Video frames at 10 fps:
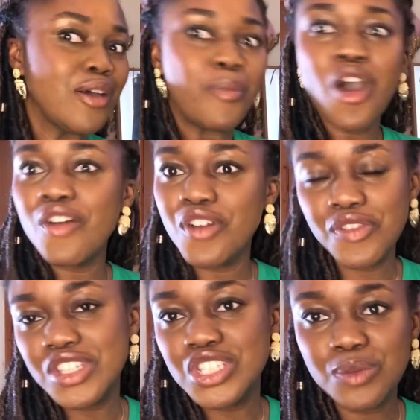Part of our
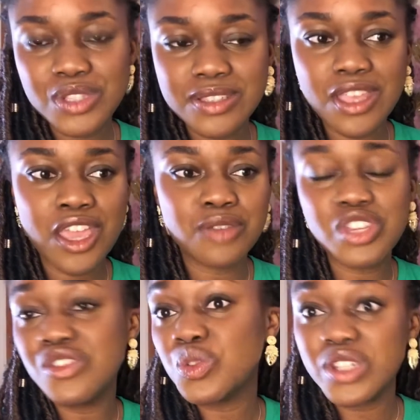friendship was
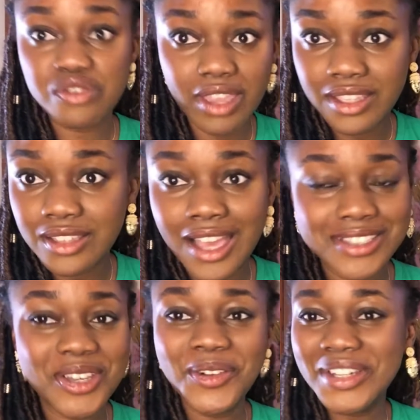Jen's always writing, as
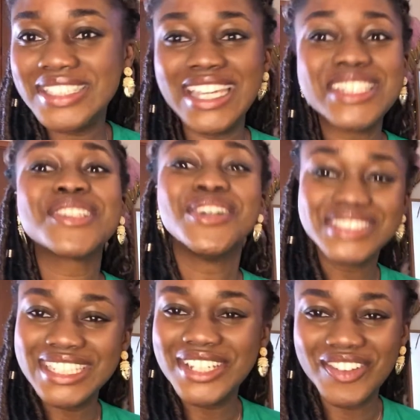I always say, she's
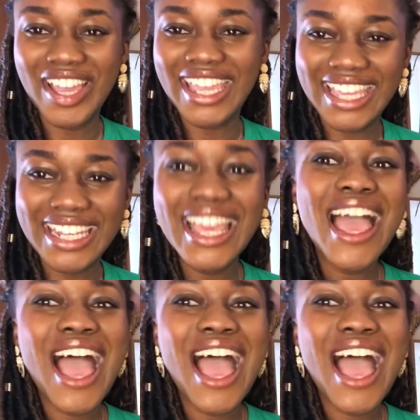constantly writing,